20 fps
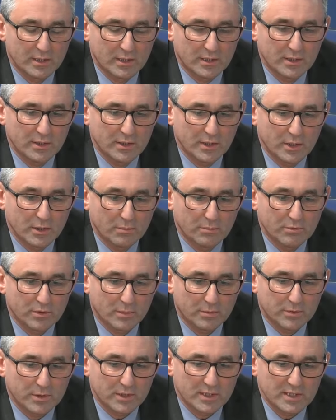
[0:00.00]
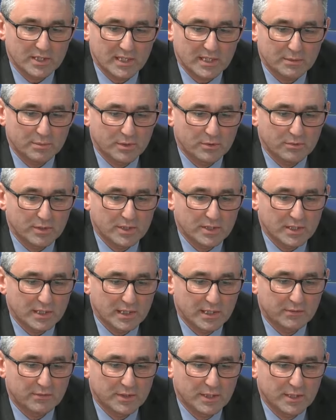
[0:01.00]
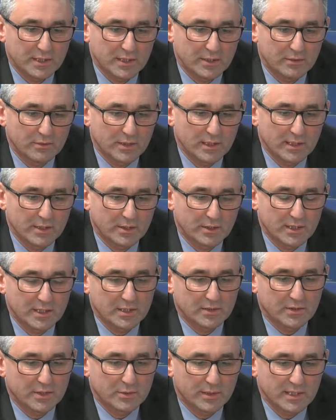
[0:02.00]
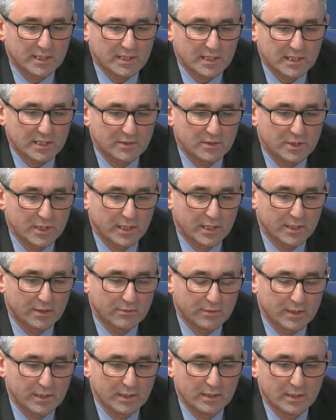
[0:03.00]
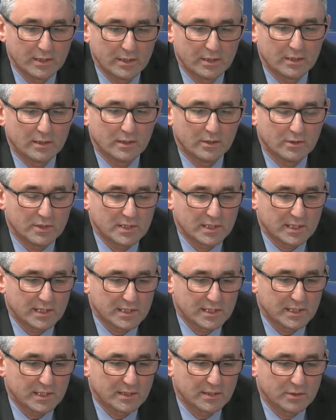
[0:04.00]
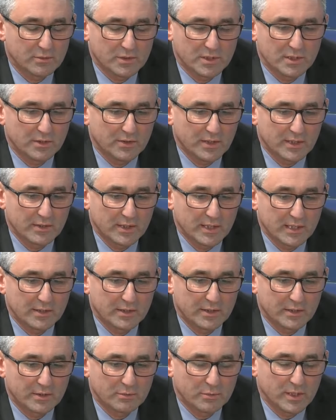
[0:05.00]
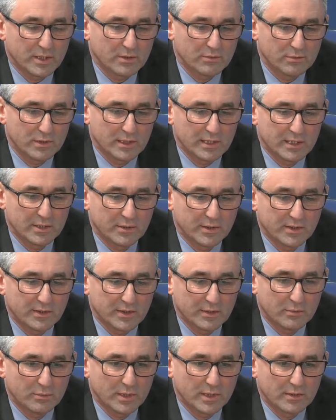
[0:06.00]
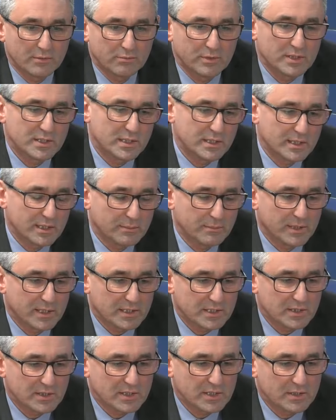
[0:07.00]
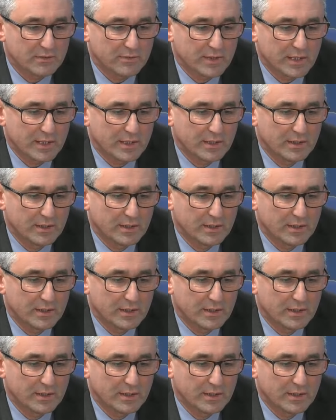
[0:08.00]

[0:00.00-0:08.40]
no proper assessment received. I got it on the 26th of January, looked at it, there was nothing there that we could really do anything with, returned it back to the surveyor.